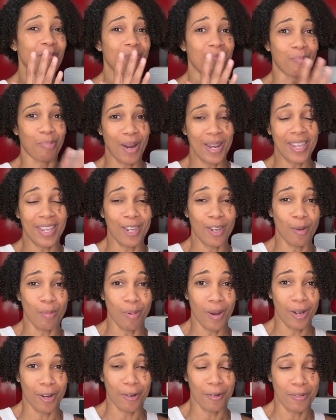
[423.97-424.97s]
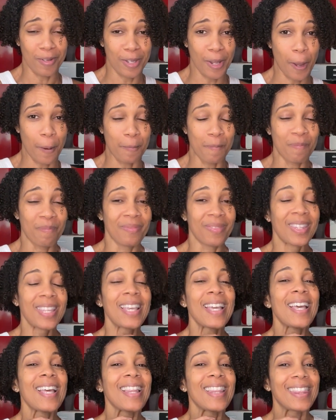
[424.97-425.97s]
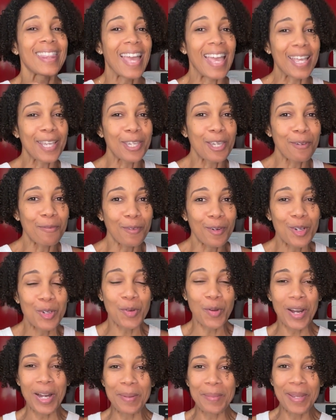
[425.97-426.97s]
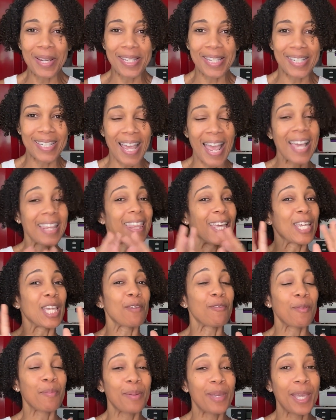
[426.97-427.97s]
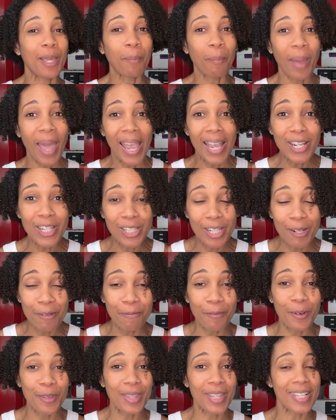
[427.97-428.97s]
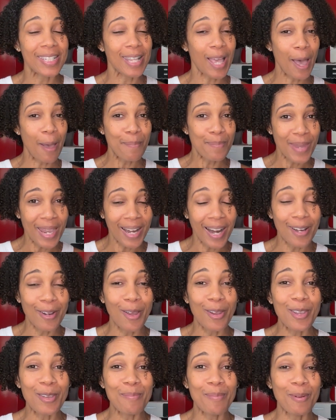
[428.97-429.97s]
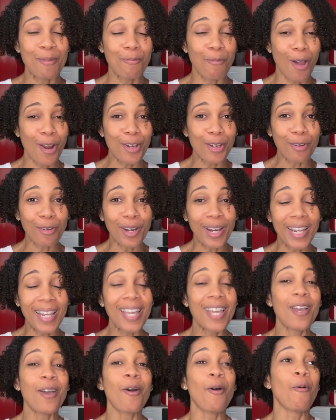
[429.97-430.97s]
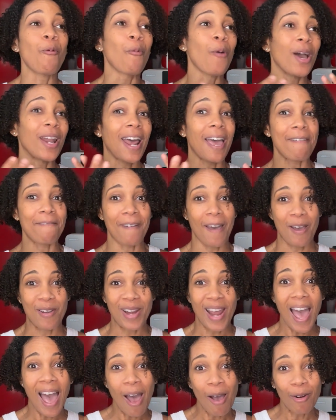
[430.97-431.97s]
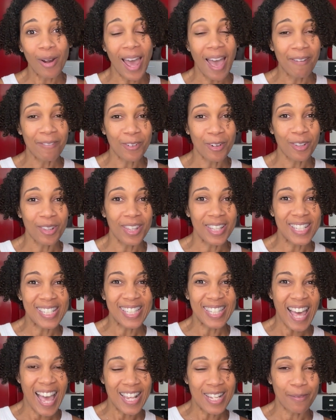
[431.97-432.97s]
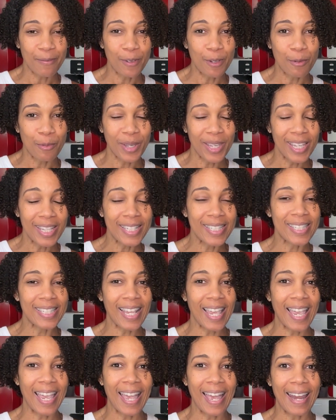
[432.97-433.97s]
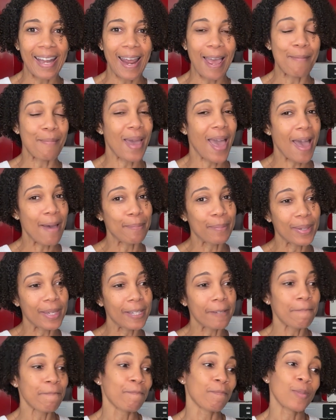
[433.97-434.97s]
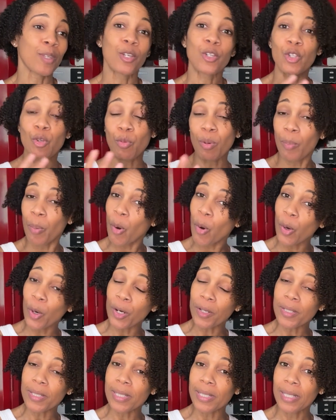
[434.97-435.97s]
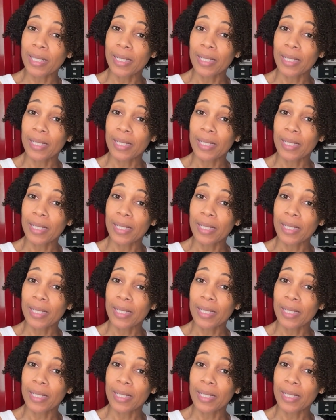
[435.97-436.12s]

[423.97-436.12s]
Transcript: breaking your printer. So thank you for joining me today. Thank you for being patient for this update. I know you've been wondering what I found out after these last few weeks, and I'm happy to report,